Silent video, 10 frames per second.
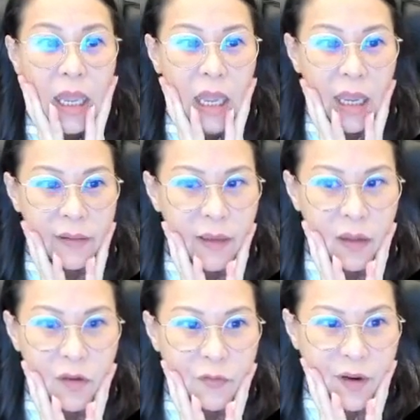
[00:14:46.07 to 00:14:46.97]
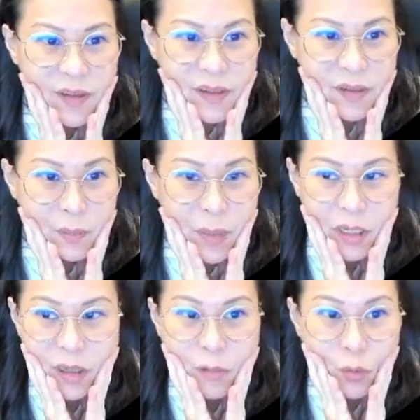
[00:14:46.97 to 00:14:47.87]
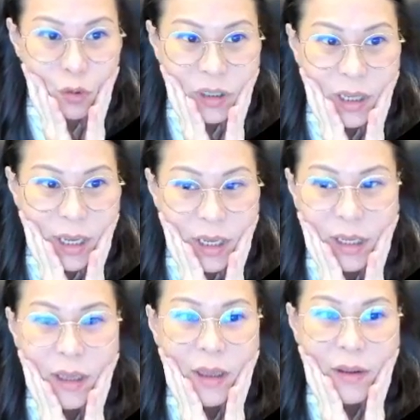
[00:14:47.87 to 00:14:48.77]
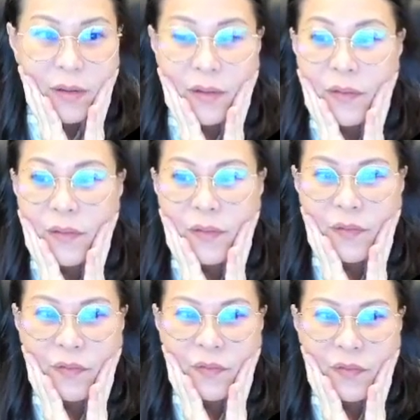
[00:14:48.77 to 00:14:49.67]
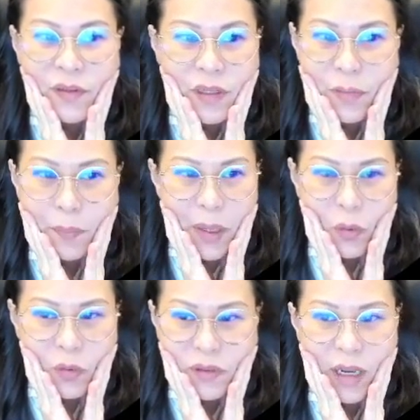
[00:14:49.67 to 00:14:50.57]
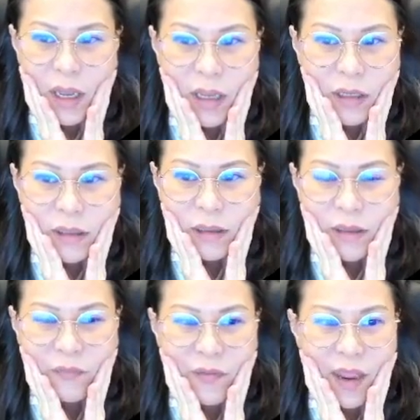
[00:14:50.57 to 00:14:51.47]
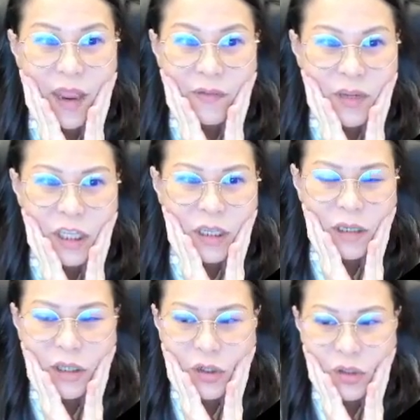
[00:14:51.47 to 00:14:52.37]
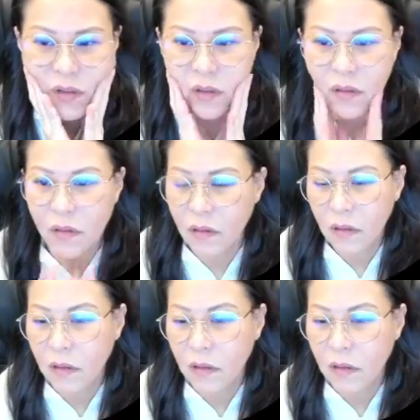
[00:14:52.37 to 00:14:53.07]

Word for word: I tell you francis make the mooncake sibei ho jiak very delicious